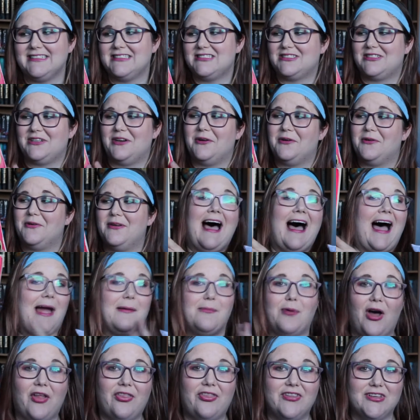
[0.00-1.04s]
So I
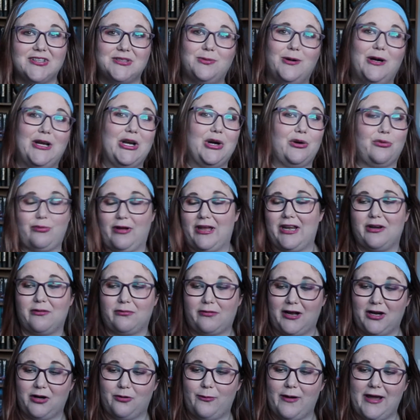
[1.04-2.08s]
bought this one, read it
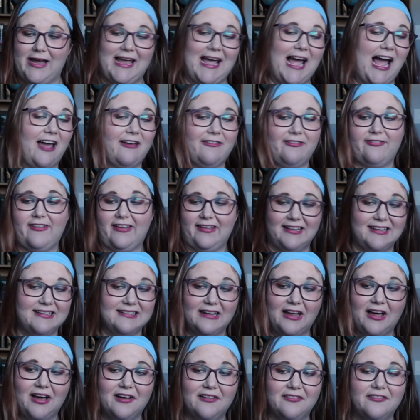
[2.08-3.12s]
right away. I fell in
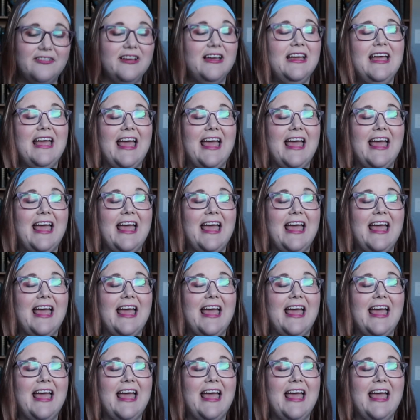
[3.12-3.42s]
love.